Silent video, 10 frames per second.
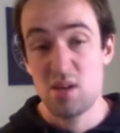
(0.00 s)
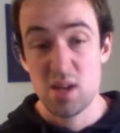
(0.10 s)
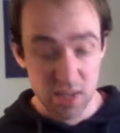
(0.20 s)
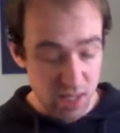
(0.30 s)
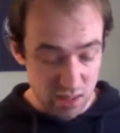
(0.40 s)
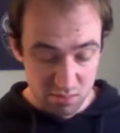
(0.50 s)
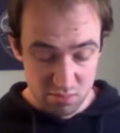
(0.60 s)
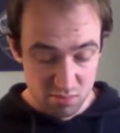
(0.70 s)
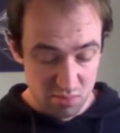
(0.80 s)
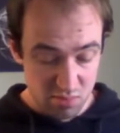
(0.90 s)
And again,
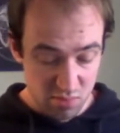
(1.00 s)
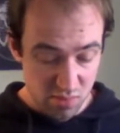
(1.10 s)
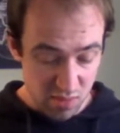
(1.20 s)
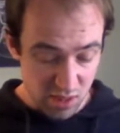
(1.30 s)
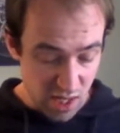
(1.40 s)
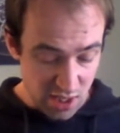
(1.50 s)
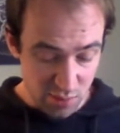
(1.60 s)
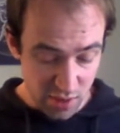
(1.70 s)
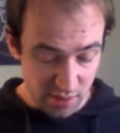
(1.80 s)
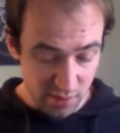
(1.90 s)
largely
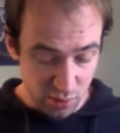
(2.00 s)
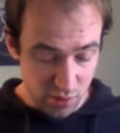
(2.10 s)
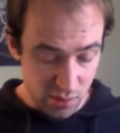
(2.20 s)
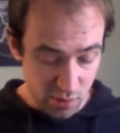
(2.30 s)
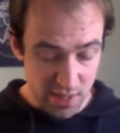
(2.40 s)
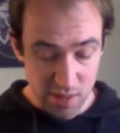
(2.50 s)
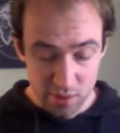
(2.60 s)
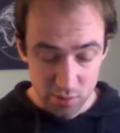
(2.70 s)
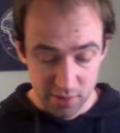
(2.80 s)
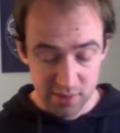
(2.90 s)
pretty simple triple. That
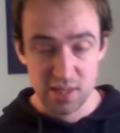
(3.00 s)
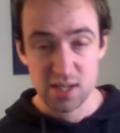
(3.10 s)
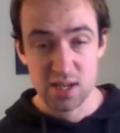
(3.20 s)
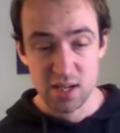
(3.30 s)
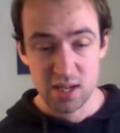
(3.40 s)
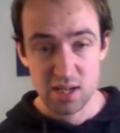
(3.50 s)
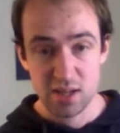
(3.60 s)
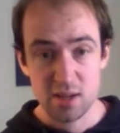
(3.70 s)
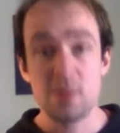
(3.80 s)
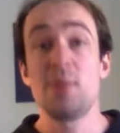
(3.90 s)
one was the
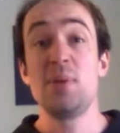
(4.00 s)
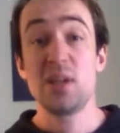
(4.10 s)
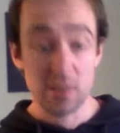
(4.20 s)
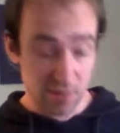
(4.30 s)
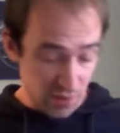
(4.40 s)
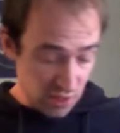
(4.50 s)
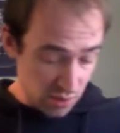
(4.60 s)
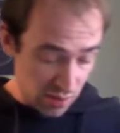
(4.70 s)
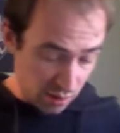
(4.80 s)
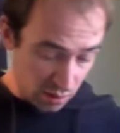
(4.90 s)
biggest
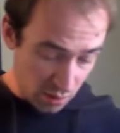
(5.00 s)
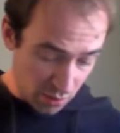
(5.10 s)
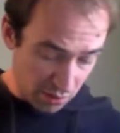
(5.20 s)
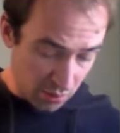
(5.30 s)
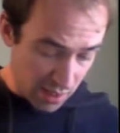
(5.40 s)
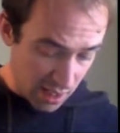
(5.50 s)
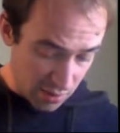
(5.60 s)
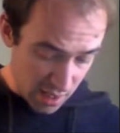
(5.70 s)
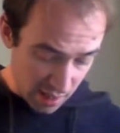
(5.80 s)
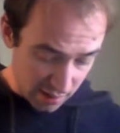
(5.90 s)
victory of the lot, with 3
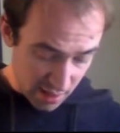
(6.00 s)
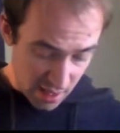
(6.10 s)
Edrags